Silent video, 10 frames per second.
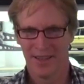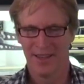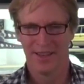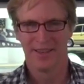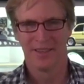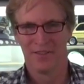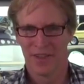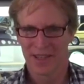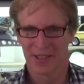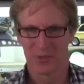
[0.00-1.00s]
And in
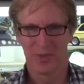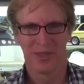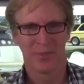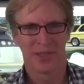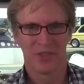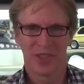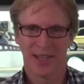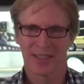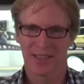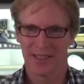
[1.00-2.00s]
fact, it's been up on
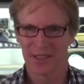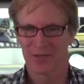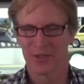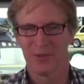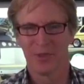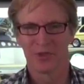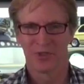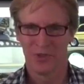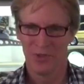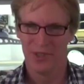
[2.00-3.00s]
jack stands for
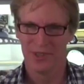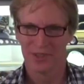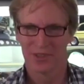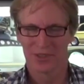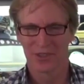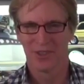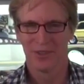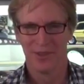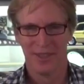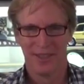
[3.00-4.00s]
almost two years.
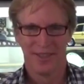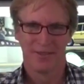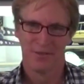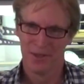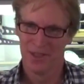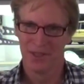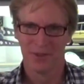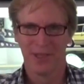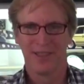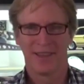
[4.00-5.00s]
So really
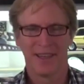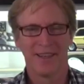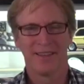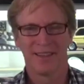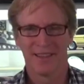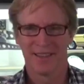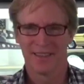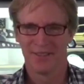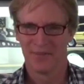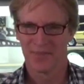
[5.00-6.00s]
great that,
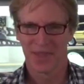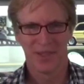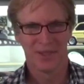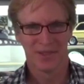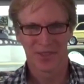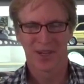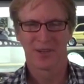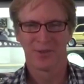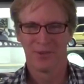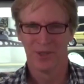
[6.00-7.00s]
uh, you know, it's out
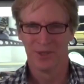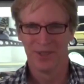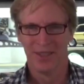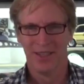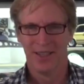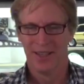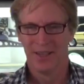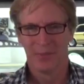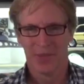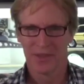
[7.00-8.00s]
on the road
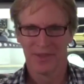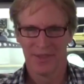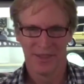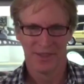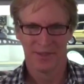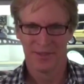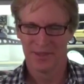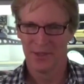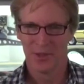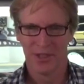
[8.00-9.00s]
but you know
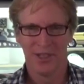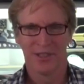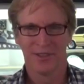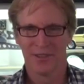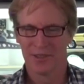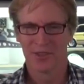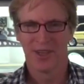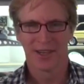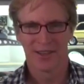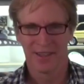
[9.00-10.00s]
you could hear there's a
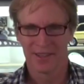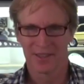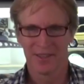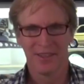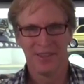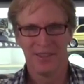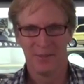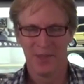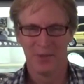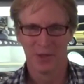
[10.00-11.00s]
lot of things that need
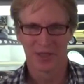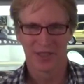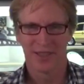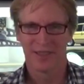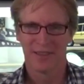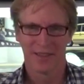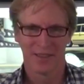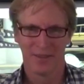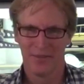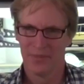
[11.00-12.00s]
to be worked on
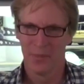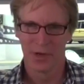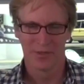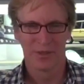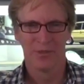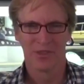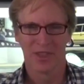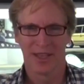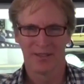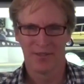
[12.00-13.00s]
uh, one of them is
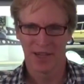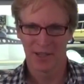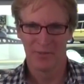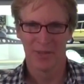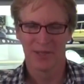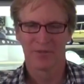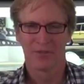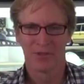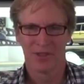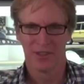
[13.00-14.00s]
that vacuum pump
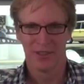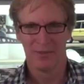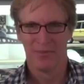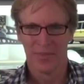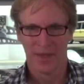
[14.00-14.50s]
for the